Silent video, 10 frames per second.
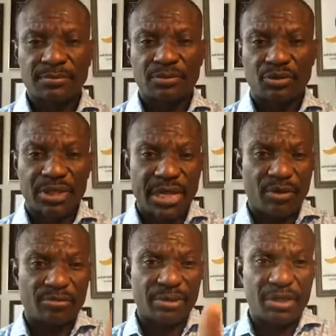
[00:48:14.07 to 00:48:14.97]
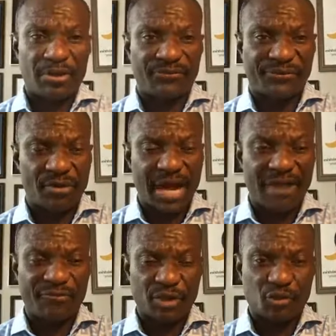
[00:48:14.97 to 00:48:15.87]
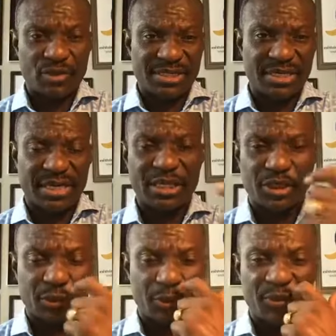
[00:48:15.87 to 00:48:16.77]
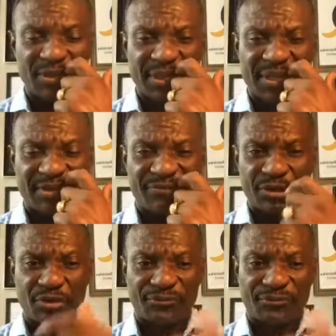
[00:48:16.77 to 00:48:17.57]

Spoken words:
Today, you know, for obvious reason, I can show you the video.